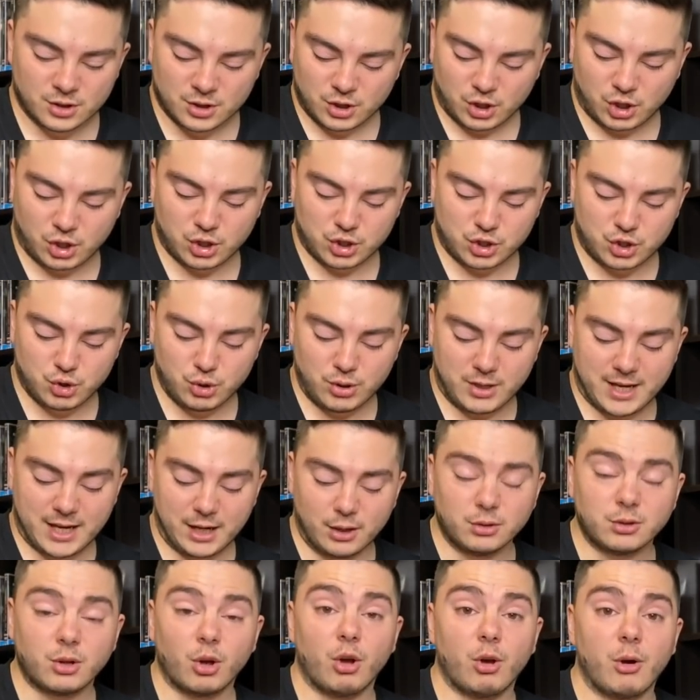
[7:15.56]
Because you
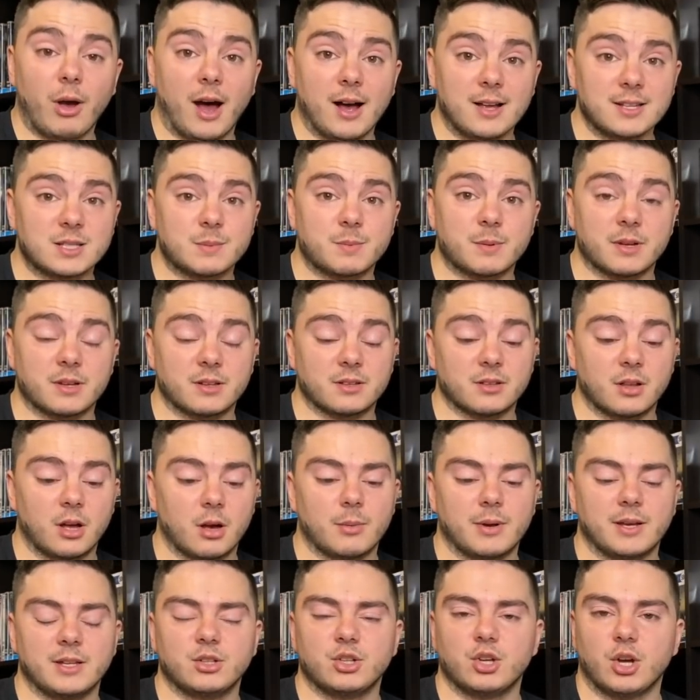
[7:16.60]
killed her husband. I
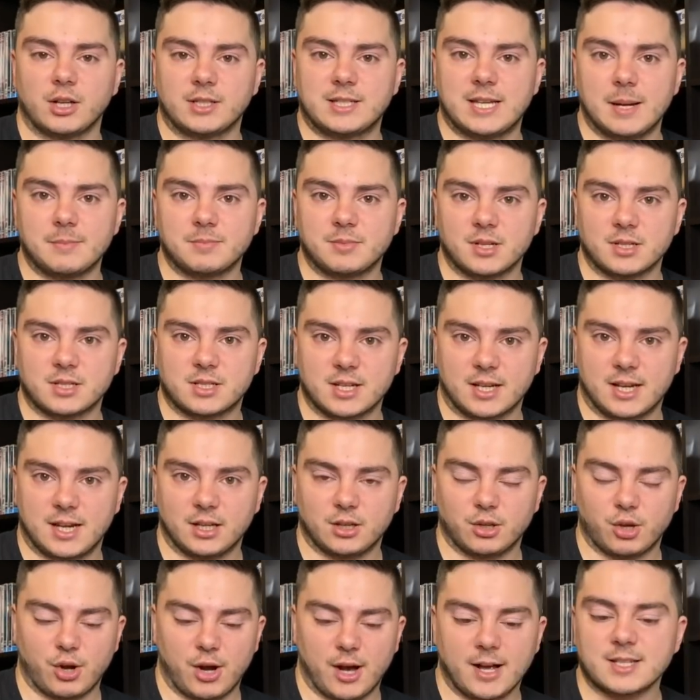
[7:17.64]
mean, you attempted to
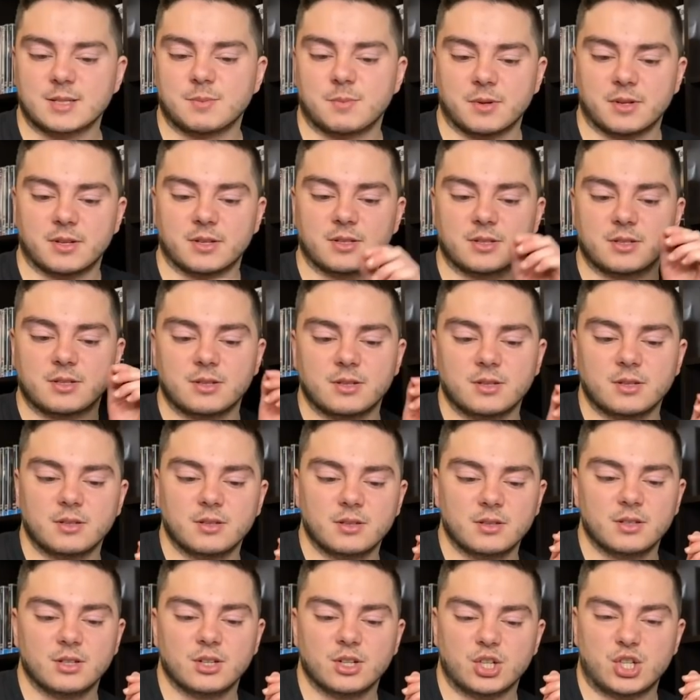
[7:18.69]
kill her husband.
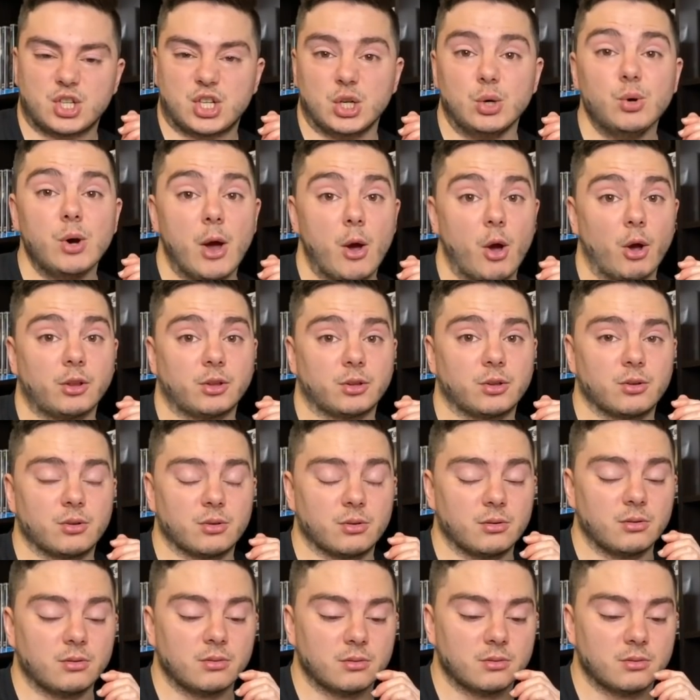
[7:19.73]
She'll hurt you.